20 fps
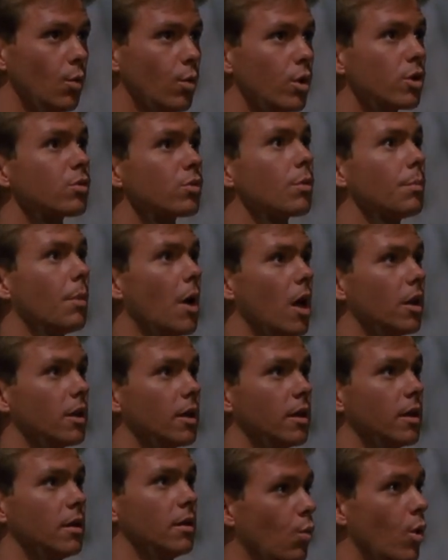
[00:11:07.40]
Where's
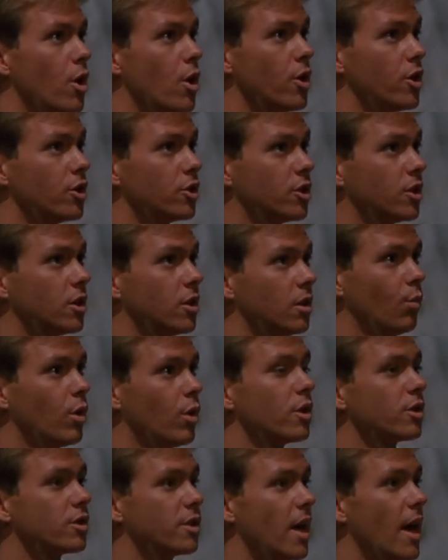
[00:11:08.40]
Rubali? Where is she?
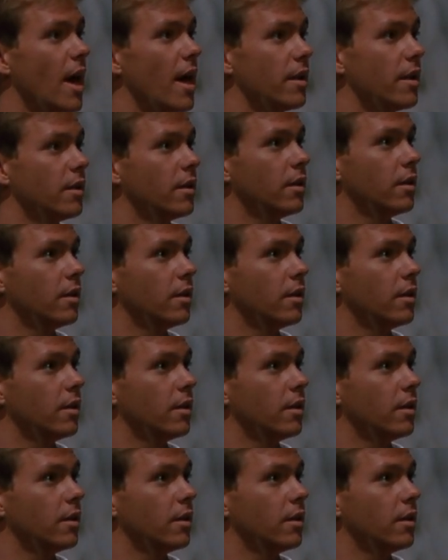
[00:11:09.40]
Where is that?